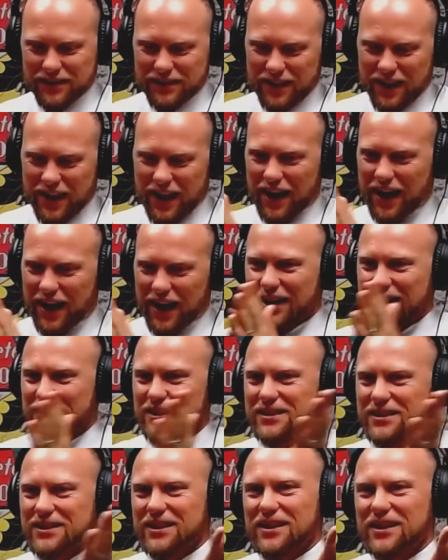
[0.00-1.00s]

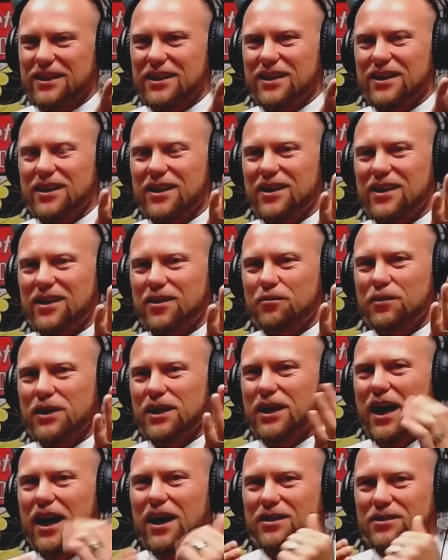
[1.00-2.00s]
and we
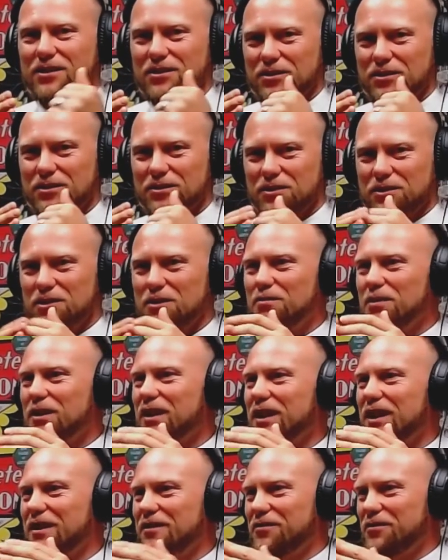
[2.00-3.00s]
can't. Do you
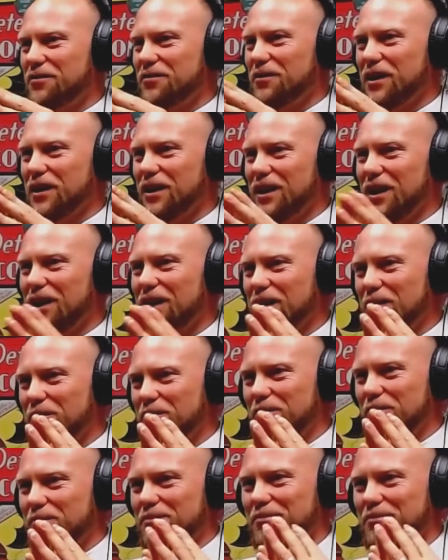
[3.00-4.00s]
believe we're the only?
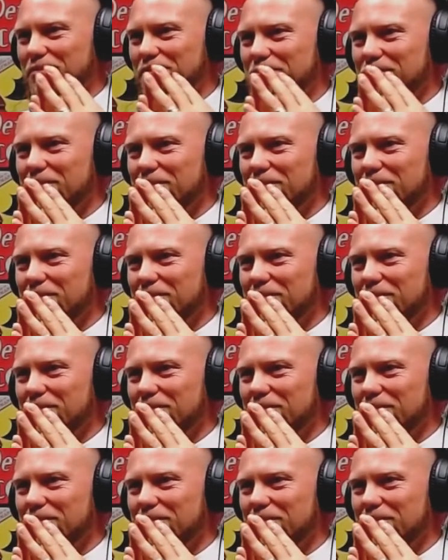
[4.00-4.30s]
No.